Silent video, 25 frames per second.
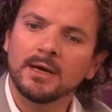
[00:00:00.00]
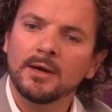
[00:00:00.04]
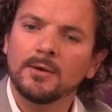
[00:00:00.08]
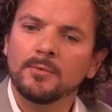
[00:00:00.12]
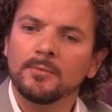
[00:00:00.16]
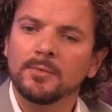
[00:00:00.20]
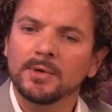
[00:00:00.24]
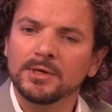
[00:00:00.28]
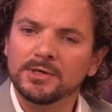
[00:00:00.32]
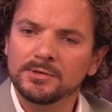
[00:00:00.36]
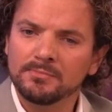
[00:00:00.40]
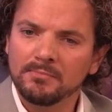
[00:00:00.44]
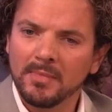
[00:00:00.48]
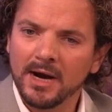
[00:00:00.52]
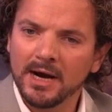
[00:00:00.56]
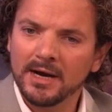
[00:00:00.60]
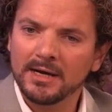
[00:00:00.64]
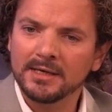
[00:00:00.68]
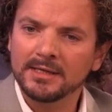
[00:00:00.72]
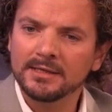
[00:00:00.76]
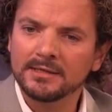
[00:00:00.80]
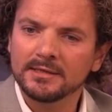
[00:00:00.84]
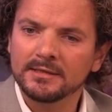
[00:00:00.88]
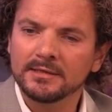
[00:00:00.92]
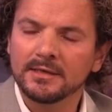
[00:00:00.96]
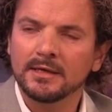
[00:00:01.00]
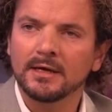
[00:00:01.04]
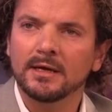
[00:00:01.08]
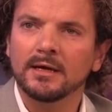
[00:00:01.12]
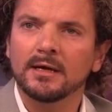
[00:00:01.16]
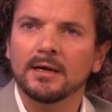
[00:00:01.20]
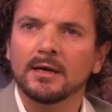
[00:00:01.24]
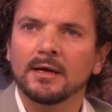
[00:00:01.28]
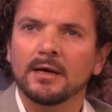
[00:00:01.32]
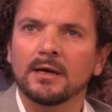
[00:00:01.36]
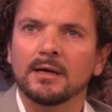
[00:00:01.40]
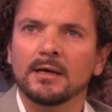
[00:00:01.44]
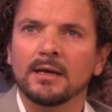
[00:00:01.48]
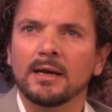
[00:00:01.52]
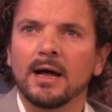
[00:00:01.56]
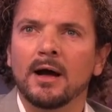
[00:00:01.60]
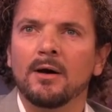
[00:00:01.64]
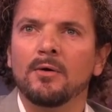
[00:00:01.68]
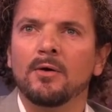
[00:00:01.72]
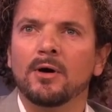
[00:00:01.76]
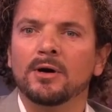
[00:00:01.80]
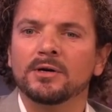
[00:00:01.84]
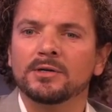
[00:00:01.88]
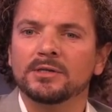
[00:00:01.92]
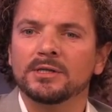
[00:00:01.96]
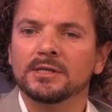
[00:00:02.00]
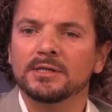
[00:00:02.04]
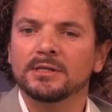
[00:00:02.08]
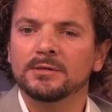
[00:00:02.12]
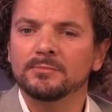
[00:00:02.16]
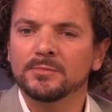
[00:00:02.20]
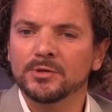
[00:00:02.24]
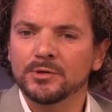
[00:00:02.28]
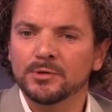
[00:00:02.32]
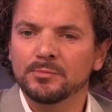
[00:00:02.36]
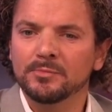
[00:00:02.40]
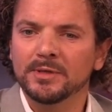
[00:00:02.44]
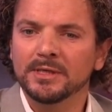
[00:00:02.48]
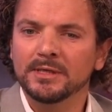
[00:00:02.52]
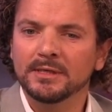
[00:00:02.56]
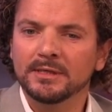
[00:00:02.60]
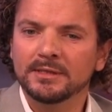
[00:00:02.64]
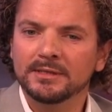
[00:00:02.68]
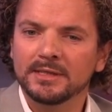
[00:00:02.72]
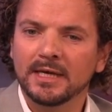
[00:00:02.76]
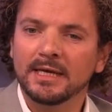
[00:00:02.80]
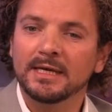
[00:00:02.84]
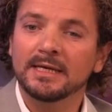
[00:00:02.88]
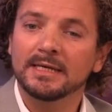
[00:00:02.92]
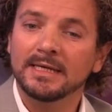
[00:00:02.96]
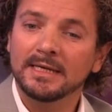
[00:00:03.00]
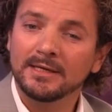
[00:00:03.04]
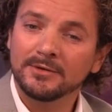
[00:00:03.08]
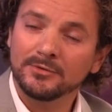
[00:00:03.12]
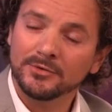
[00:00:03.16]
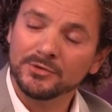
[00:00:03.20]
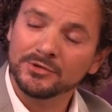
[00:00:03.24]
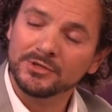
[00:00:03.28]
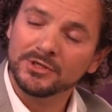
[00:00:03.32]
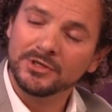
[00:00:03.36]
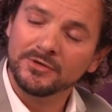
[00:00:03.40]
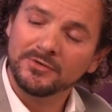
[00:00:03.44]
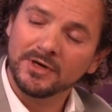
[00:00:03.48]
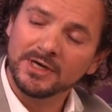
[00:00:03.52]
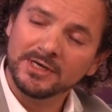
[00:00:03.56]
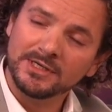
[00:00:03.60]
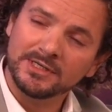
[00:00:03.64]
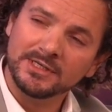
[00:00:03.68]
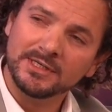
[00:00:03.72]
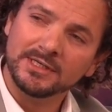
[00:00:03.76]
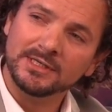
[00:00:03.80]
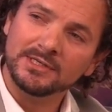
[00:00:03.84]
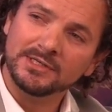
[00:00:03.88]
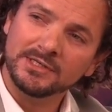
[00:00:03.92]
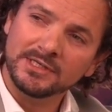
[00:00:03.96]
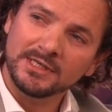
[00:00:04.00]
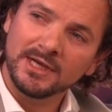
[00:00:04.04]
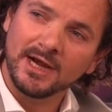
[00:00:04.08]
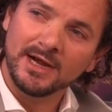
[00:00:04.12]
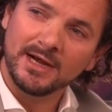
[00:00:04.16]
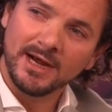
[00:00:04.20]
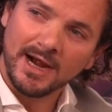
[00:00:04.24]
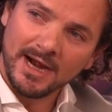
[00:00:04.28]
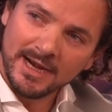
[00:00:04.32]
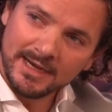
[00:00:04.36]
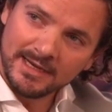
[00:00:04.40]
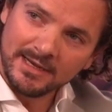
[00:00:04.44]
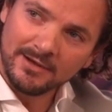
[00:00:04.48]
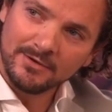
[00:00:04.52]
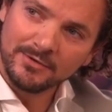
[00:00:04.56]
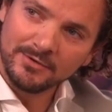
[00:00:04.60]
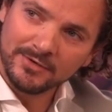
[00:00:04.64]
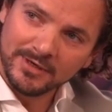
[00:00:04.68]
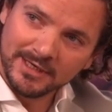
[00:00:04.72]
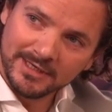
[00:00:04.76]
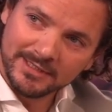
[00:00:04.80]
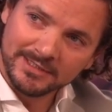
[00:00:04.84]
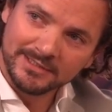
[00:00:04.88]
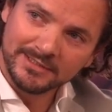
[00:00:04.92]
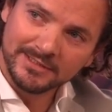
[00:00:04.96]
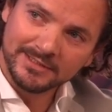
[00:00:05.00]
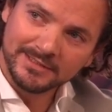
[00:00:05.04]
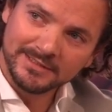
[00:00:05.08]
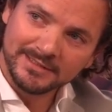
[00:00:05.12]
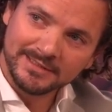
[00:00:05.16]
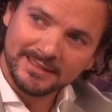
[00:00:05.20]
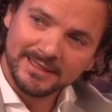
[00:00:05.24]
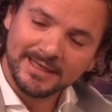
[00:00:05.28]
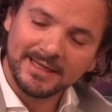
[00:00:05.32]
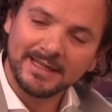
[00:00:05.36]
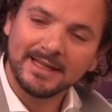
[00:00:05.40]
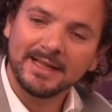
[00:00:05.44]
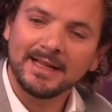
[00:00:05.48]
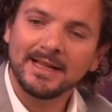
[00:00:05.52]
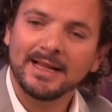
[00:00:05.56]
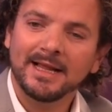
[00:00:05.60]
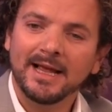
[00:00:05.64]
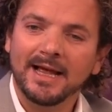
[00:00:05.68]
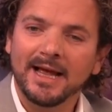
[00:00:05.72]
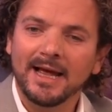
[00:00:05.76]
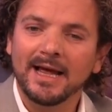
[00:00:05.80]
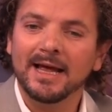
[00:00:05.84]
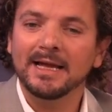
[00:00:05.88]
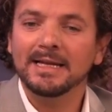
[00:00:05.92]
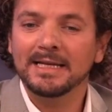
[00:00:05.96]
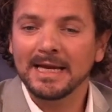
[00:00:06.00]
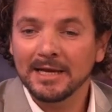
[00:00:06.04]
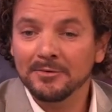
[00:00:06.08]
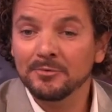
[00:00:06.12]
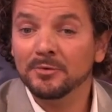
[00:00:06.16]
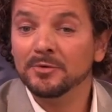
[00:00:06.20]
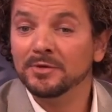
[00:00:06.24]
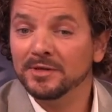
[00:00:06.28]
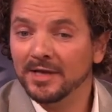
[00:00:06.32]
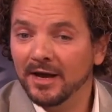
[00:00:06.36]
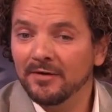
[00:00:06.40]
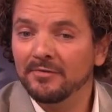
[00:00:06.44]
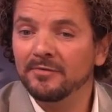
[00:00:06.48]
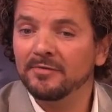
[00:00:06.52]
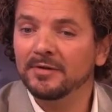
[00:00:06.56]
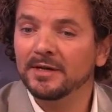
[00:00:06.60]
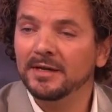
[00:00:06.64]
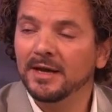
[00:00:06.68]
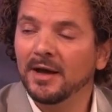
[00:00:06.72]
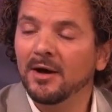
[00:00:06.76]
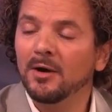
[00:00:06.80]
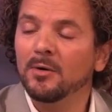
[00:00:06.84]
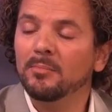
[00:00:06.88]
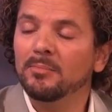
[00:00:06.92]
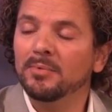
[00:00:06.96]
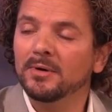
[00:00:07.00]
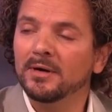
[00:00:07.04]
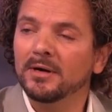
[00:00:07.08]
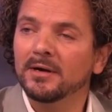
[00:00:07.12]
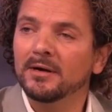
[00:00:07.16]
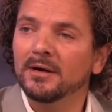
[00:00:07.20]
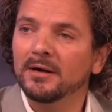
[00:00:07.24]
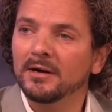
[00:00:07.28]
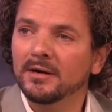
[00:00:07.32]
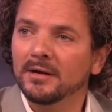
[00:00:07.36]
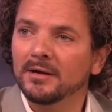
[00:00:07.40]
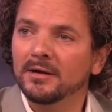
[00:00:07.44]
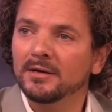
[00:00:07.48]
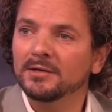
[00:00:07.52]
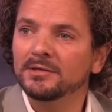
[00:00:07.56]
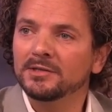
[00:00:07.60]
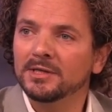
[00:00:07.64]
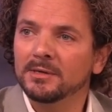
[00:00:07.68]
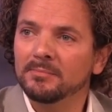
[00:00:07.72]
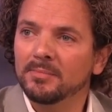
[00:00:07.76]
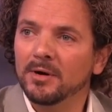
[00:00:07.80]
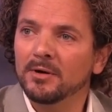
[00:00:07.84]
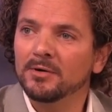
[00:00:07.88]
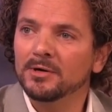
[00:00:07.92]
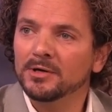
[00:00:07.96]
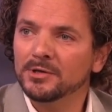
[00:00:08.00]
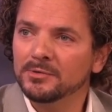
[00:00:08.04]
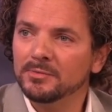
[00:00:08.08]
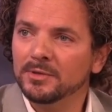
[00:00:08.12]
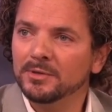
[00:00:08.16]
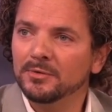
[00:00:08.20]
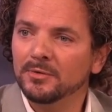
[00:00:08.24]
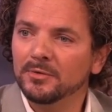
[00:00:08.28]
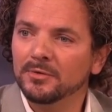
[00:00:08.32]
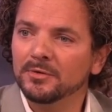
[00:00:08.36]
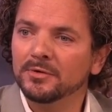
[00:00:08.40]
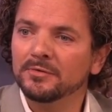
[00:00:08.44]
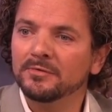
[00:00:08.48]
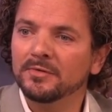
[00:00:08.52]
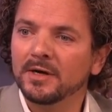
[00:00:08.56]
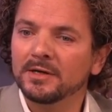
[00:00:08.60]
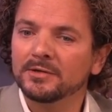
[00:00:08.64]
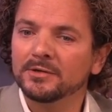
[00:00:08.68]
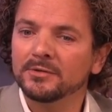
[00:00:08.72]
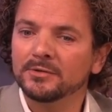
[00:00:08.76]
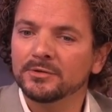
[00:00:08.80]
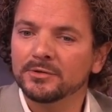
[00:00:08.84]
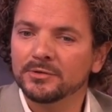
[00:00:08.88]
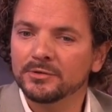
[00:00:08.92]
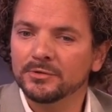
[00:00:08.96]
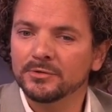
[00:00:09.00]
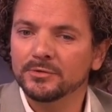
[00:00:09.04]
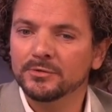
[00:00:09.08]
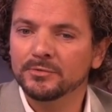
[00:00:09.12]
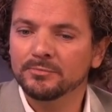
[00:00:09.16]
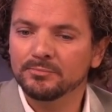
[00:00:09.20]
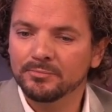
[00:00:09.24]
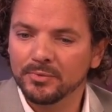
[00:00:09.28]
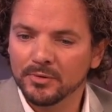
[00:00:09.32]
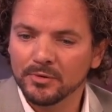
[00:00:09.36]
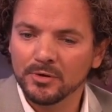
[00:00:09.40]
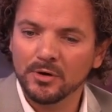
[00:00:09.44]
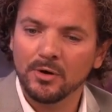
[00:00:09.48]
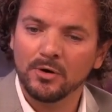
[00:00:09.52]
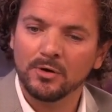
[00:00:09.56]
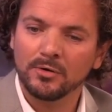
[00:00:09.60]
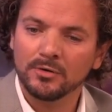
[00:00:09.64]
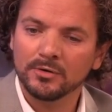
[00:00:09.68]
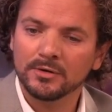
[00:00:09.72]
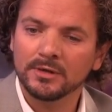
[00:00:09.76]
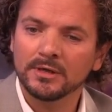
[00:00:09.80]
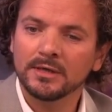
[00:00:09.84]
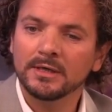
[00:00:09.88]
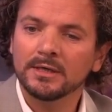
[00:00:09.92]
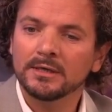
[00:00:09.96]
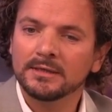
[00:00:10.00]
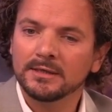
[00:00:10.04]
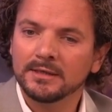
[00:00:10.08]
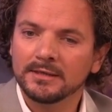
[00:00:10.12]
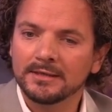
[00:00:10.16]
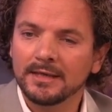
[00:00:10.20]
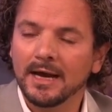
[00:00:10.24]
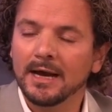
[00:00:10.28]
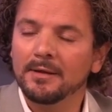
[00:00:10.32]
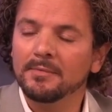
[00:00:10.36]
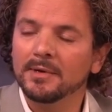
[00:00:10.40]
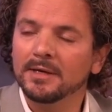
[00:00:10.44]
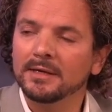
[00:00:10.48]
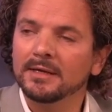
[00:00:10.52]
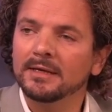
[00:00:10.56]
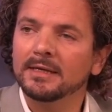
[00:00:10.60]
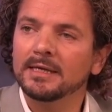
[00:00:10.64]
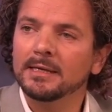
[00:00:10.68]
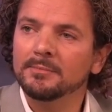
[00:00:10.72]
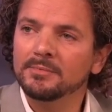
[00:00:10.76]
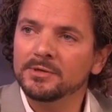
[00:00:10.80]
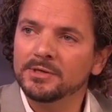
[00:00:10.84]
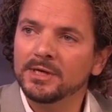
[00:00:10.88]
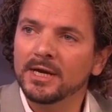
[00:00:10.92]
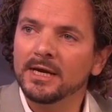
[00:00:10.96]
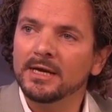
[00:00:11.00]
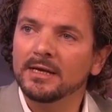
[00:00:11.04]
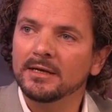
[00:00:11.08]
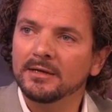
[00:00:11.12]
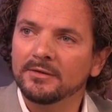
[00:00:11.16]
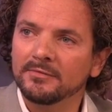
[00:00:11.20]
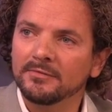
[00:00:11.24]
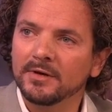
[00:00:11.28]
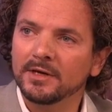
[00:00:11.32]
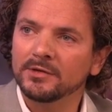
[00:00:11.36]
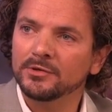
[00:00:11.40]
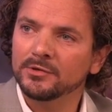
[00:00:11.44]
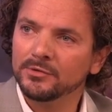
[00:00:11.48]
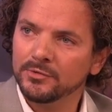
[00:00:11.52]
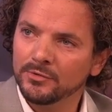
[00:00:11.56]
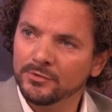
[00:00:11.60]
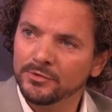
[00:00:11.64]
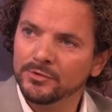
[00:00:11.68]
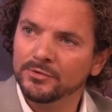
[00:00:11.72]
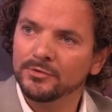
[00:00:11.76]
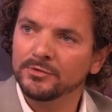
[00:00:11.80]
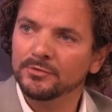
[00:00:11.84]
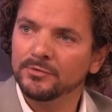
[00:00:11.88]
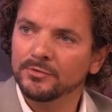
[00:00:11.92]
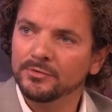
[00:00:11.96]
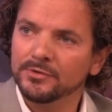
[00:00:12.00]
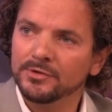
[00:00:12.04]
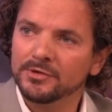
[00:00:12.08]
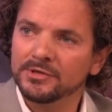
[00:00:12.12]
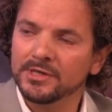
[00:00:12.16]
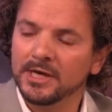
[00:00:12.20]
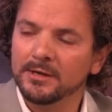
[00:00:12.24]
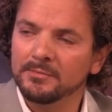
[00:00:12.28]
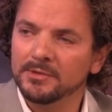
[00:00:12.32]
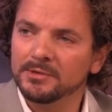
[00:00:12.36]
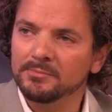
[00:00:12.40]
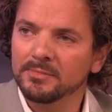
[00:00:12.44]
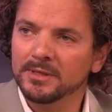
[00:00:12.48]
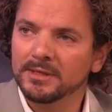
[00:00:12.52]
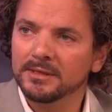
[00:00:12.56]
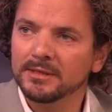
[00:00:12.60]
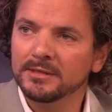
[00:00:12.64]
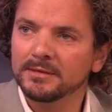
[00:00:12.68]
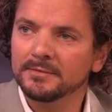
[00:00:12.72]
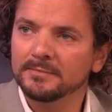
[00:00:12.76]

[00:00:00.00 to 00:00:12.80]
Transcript: which might uh, allow our system to be taken in consideration in C I I calculation. And that will definitely help uh, uh, ship owners with older vessels to prolong the time they can keep sailing the vessels on the, on the same speed.